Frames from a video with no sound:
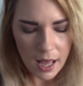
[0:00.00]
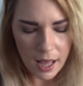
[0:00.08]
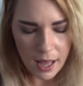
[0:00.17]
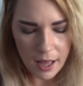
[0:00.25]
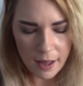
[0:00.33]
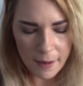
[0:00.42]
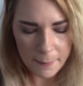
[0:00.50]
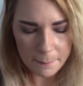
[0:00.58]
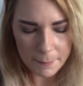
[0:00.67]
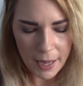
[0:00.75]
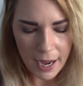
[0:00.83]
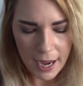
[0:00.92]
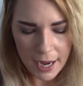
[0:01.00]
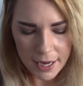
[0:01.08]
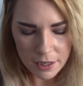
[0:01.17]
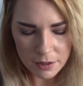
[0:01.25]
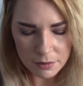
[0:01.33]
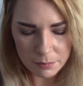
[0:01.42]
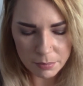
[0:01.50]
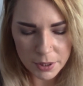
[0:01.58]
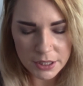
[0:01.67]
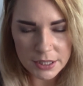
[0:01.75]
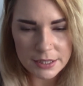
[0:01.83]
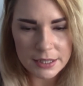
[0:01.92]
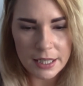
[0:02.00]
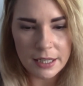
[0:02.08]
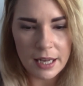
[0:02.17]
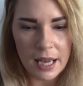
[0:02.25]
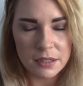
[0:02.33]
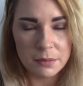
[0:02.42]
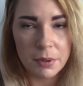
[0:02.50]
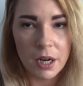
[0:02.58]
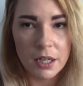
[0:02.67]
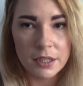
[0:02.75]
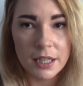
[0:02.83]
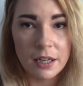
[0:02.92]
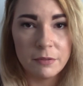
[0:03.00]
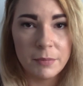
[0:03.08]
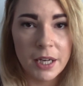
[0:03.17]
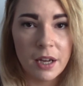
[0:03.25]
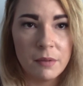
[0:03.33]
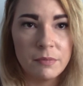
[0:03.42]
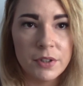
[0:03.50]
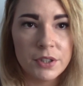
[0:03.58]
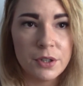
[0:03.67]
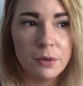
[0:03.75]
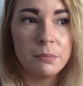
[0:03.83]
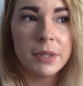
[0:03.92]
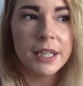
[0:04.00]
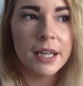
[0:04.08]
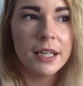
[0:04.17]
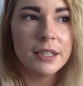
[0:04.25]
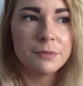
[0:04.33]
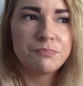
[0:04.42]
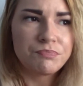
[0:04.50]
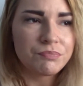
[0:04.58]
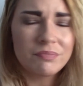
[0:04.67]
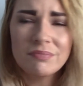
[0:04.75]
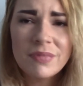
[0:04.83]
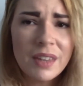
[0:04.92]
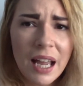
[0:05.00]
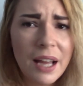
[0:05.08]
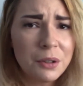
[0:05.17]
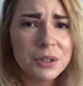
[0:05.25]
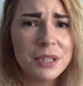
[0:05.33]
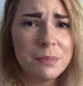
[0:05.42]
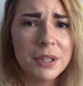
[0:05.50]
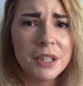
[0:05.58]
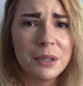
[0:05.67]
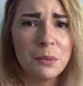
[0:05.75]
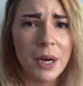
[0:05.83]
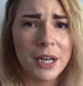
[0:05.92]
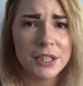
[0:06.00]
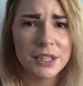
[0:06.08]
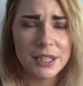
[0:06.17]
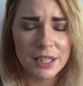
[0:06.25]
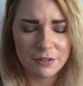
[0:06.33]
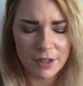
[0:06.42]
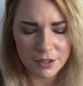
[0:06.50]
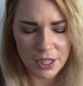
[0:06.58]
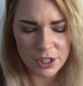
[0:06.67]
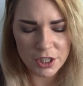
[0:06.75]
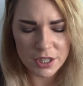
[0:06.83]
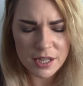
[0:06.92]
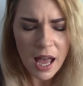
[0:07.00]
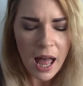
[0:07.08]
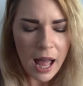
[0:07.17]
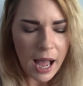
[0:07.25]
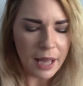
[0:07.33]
I put this in as a product out of my comfort zone because I don't typically wear stick foundations. I